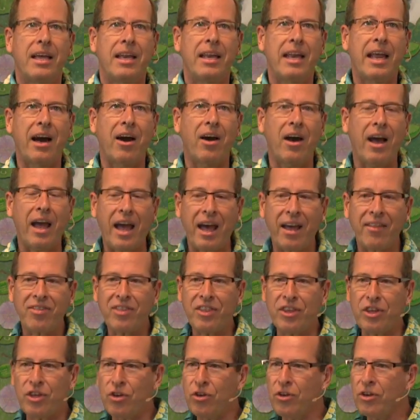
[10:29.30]
Now, at
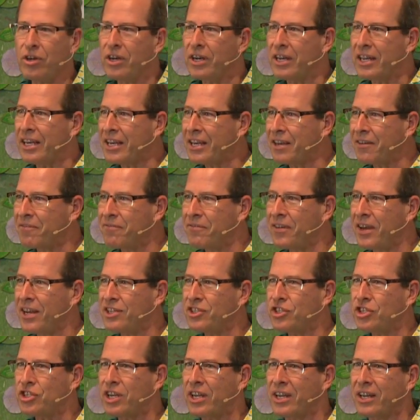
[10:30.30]
the Unity
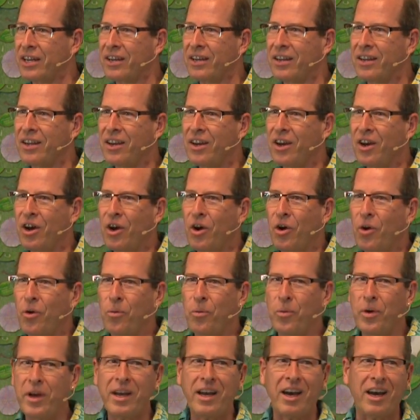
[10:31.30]
Convention,
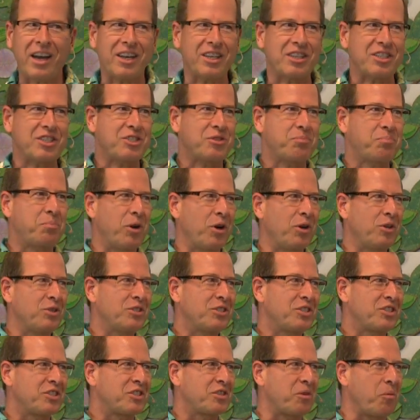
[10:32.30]
we got
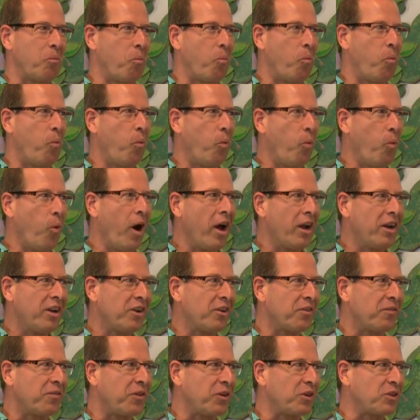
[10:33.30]
exposed to some
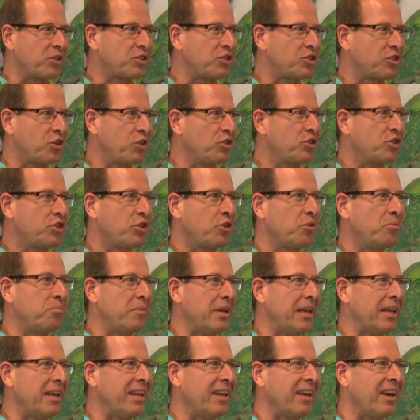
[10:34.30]
wonderful social
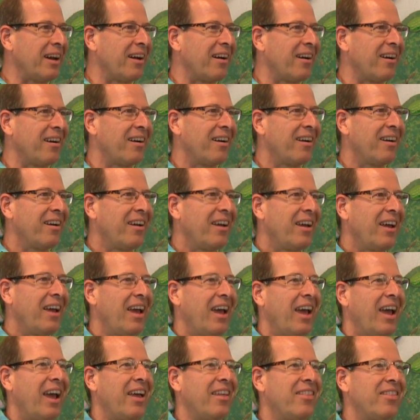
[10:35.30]
media.
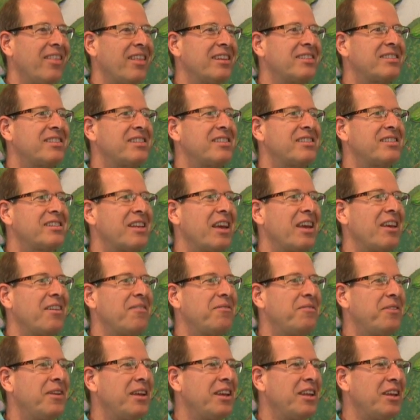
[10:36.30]
And this is a
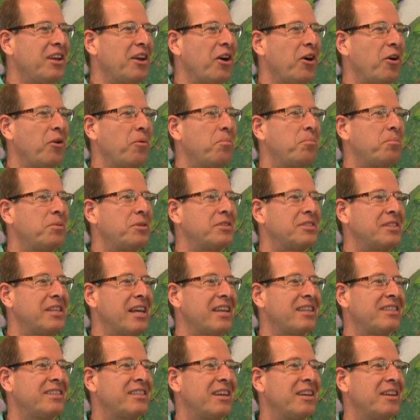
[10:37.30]
video
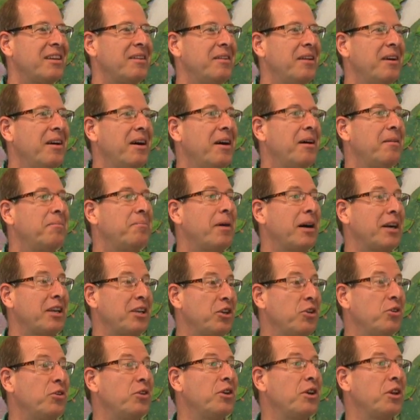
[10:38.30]
presented by
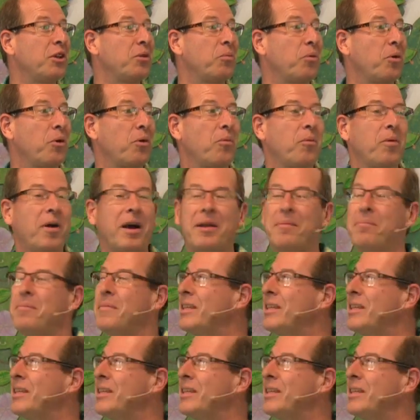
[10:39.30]
Unity Worldwide